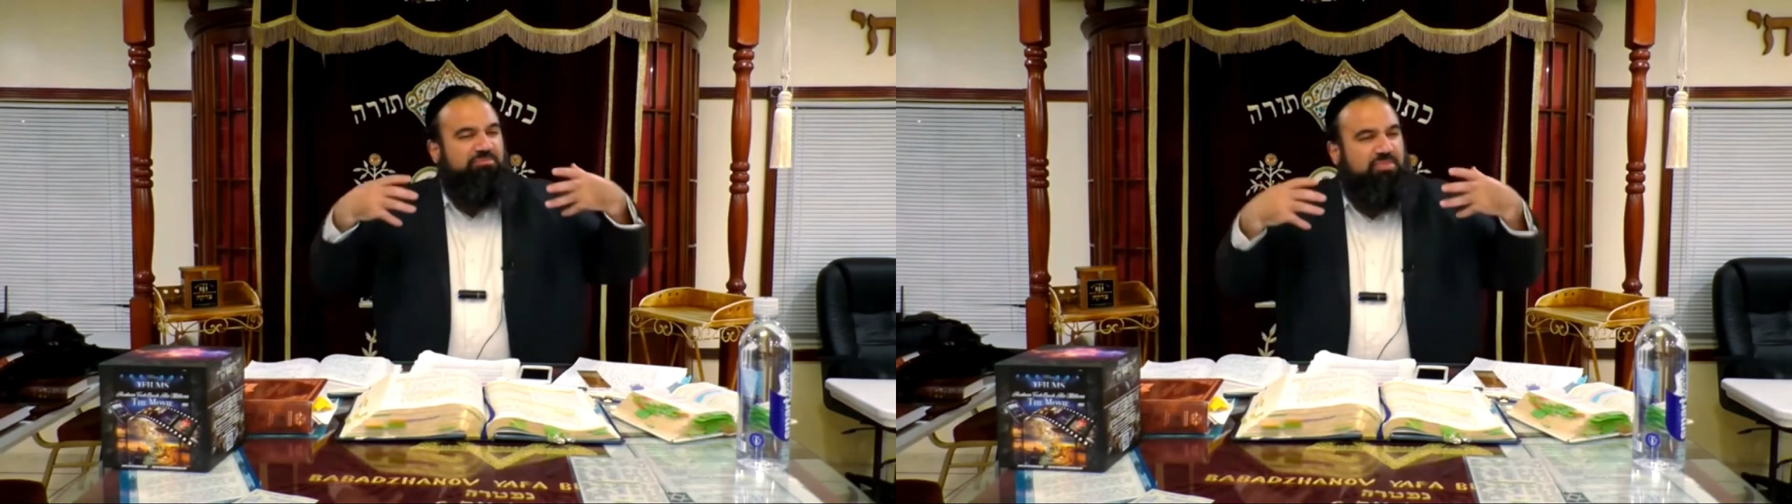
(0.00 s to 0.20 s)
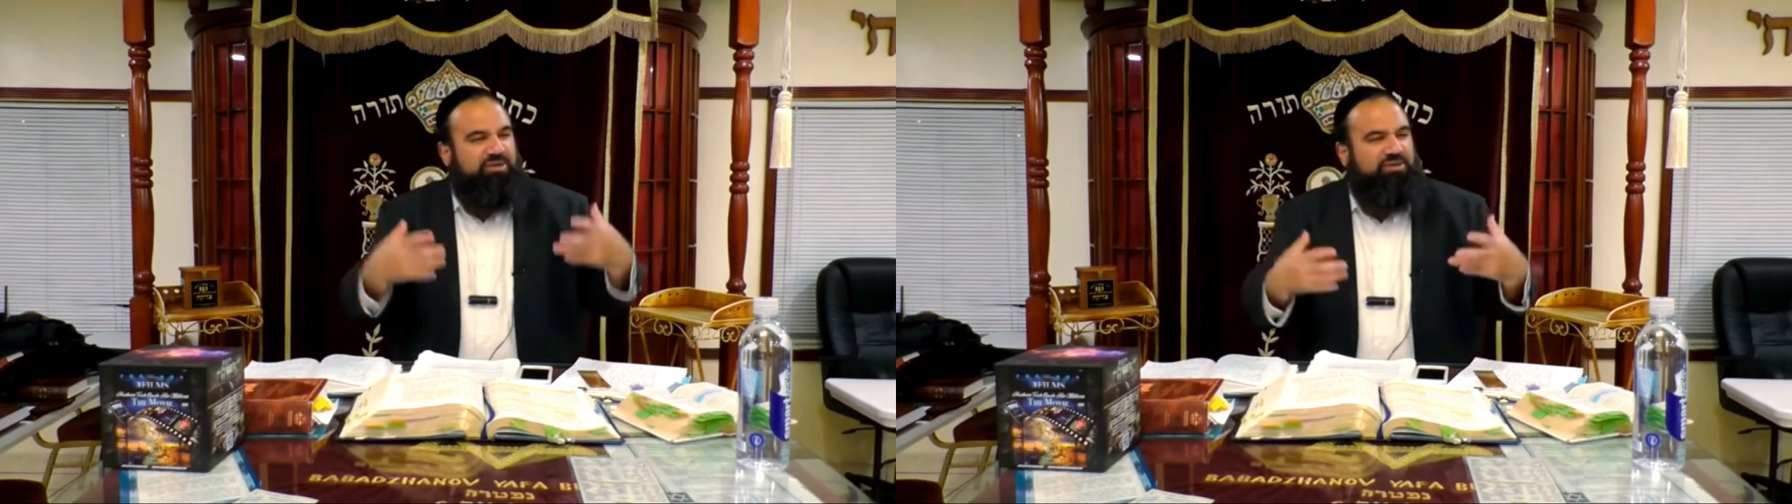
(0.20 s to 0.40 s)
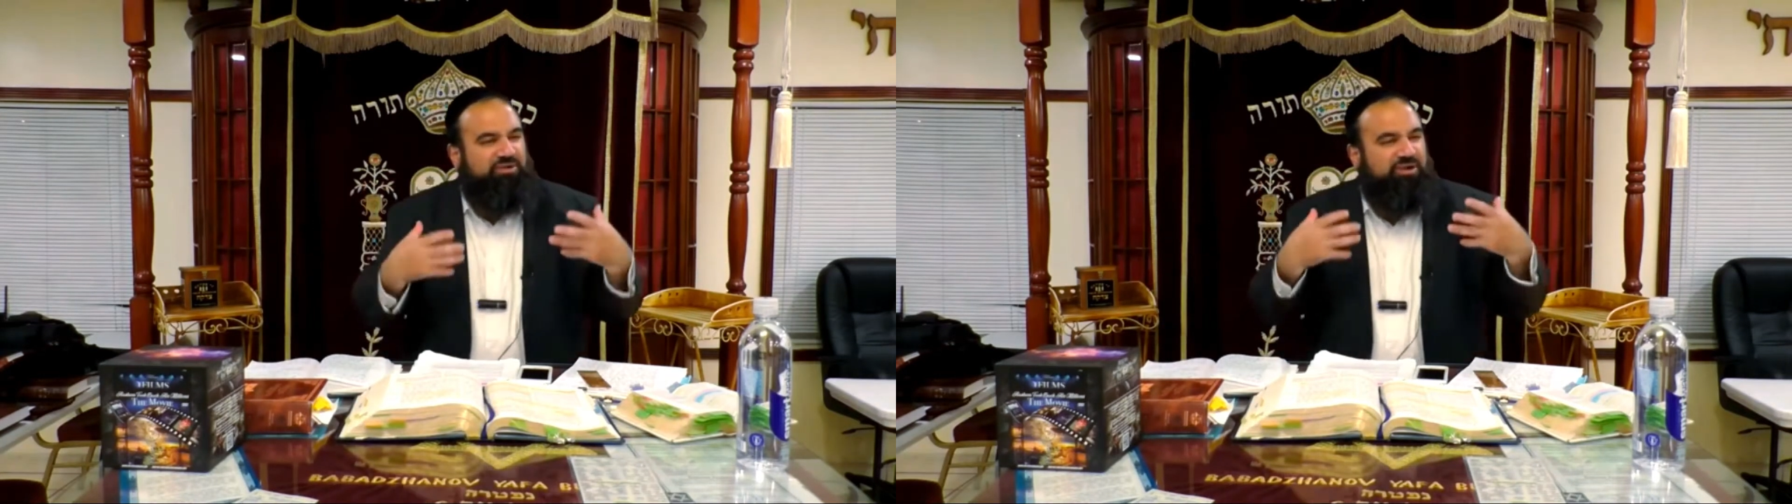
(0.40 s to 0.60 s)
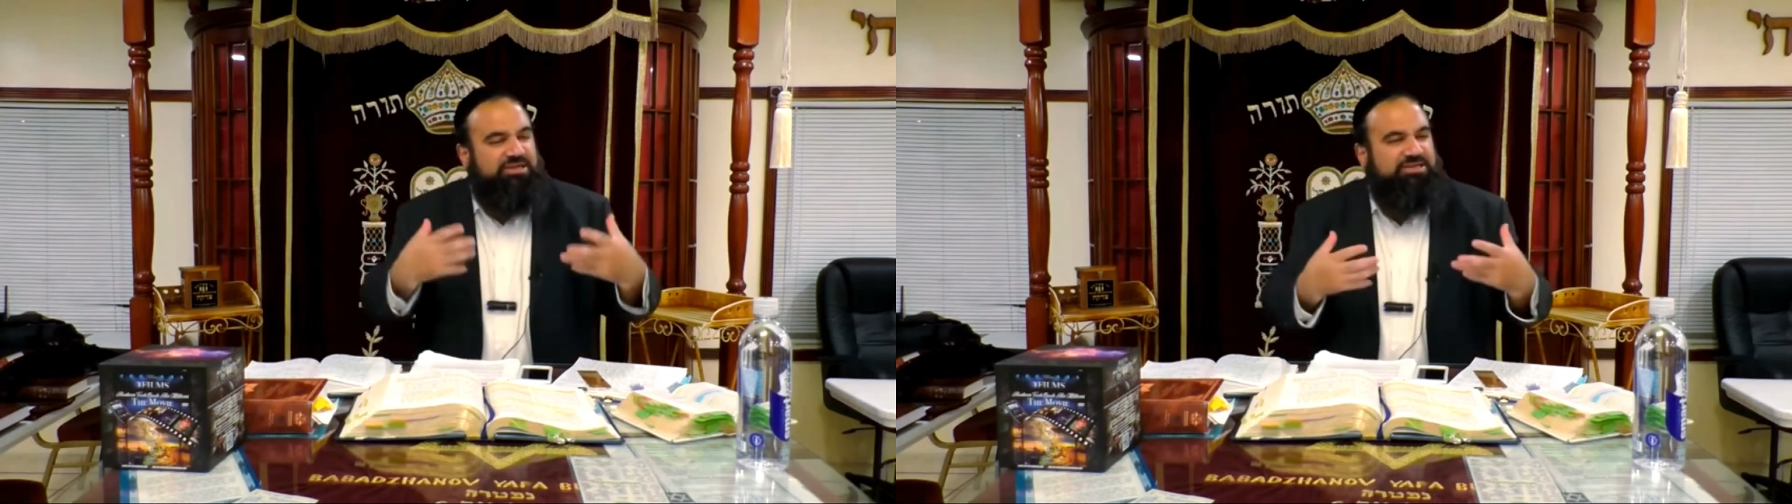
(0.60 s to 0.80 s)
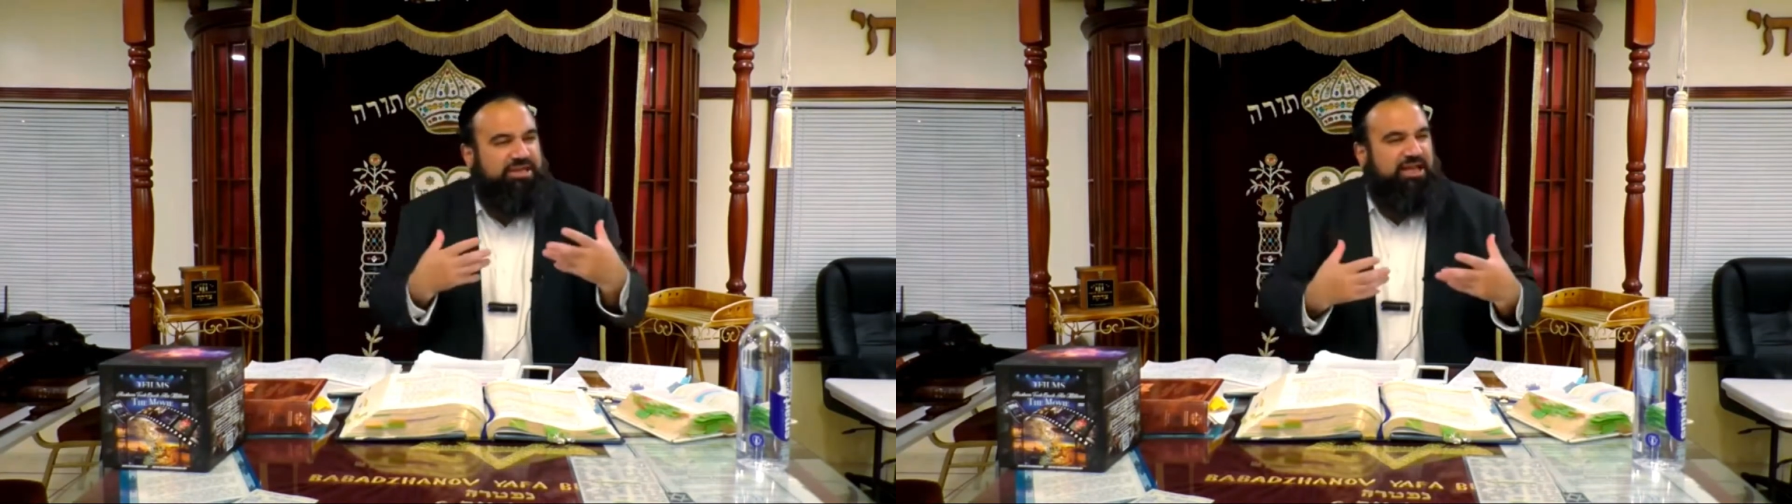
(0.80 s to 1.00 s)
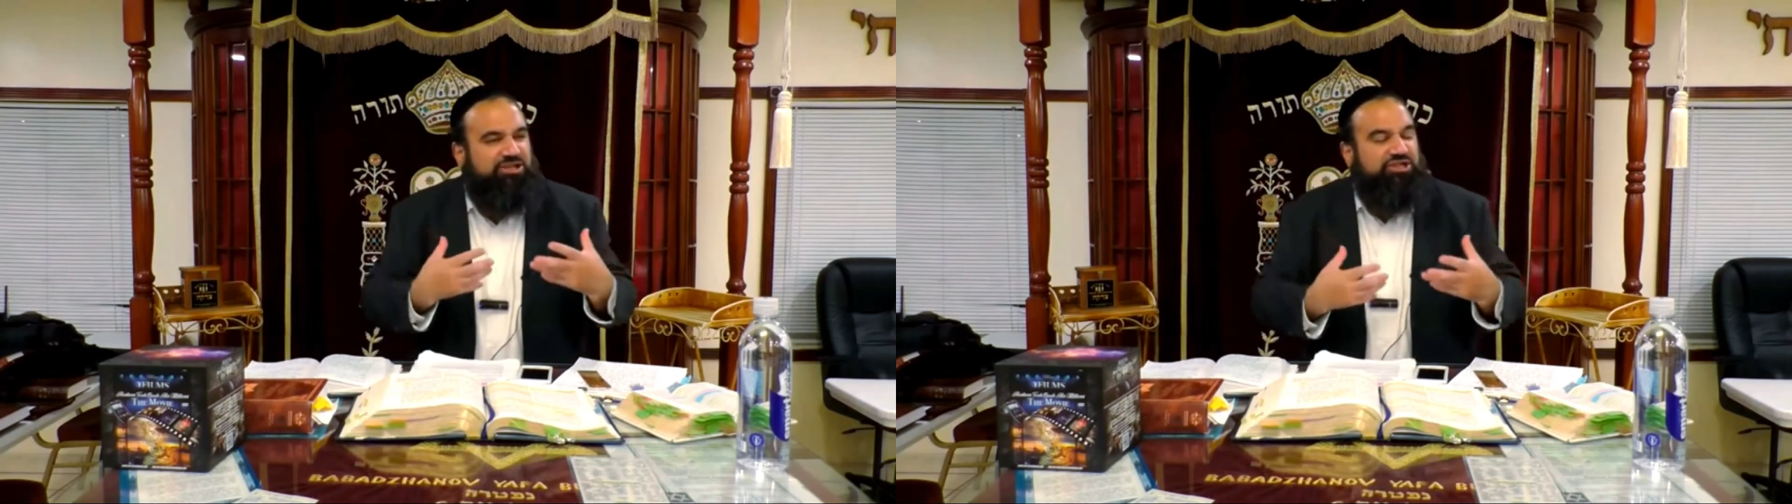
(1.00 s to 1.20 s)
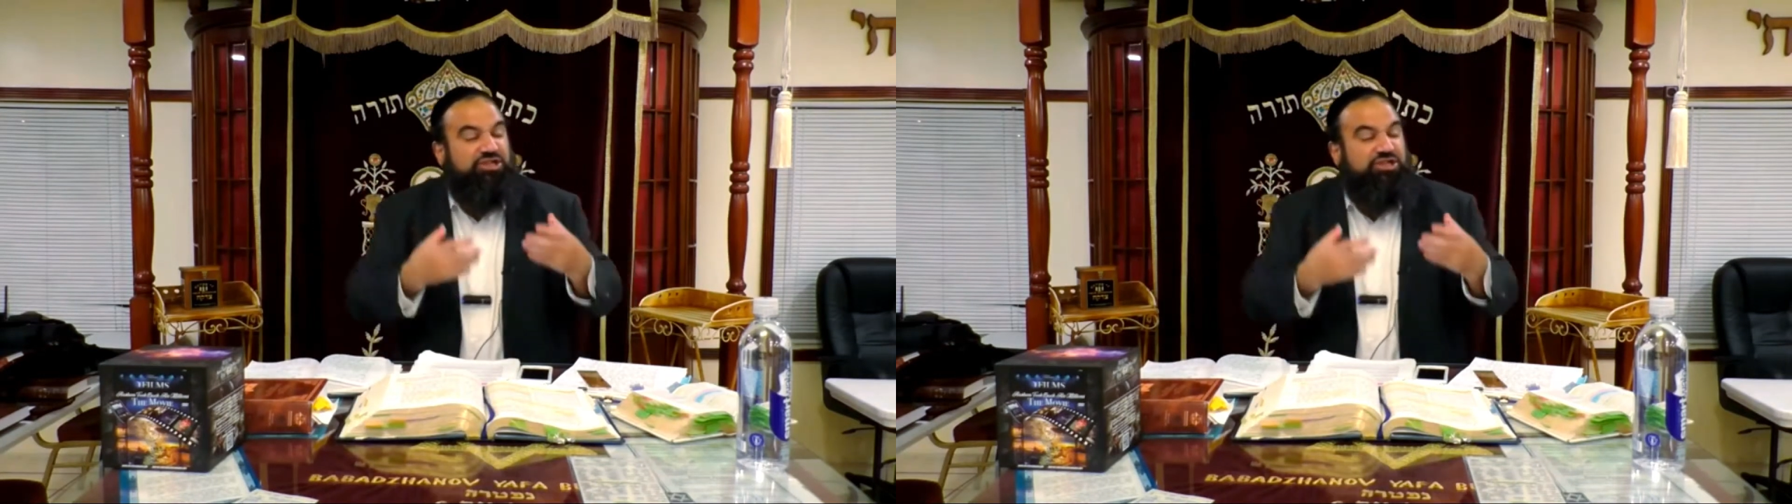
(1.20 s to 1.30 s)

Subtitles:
My mother, he says,